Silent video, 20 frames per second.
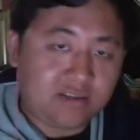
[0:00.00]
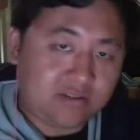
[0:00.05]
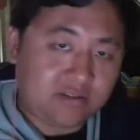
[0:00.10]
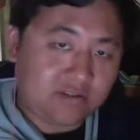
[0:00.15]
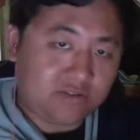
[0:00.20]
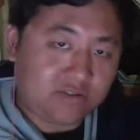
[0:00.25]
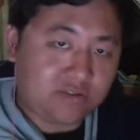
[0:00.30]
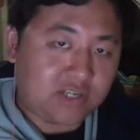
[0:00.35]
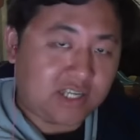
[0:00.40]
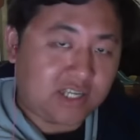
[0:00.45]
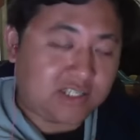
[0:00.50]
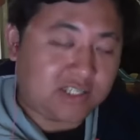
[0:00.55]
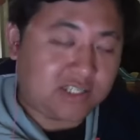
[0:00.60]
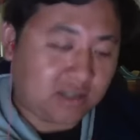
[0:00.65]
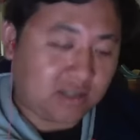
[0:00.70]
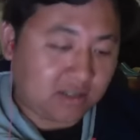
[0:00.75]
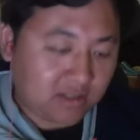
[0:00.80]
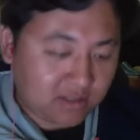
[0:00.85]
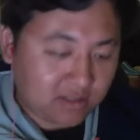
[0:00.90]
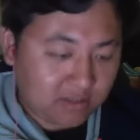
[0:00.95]
Did you guys take
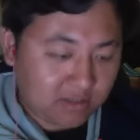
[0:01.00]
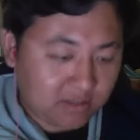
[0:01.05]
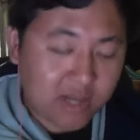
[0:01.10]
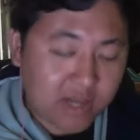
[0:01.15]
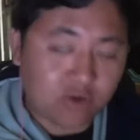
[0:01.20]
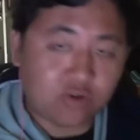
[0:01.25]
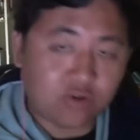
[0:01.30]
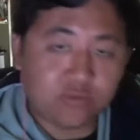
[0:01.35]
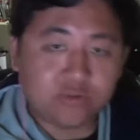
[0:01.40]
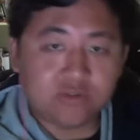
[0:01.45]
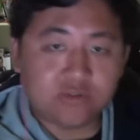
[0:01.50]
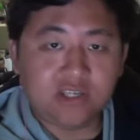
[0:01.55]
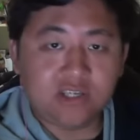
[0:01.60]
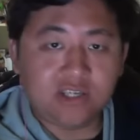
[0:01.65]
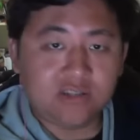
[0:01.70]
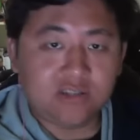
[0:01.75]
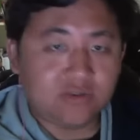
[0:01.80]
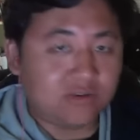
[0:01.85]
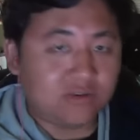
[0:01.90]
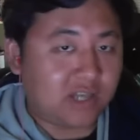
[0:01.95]
anything back home to eat,
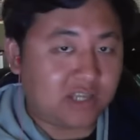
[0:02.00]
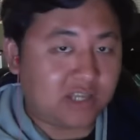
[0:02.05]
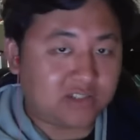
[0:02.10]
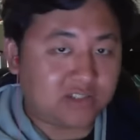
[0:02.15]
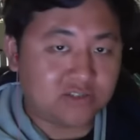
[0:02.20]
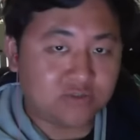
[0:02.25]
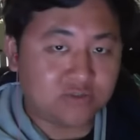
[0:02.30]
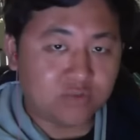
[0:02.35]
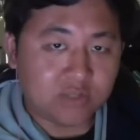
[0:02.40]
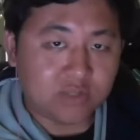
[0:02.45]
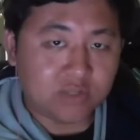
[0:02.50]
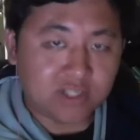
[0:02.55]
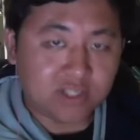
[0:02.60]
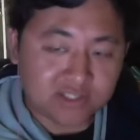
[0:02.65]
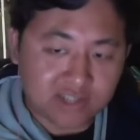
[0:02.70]
or you guys just released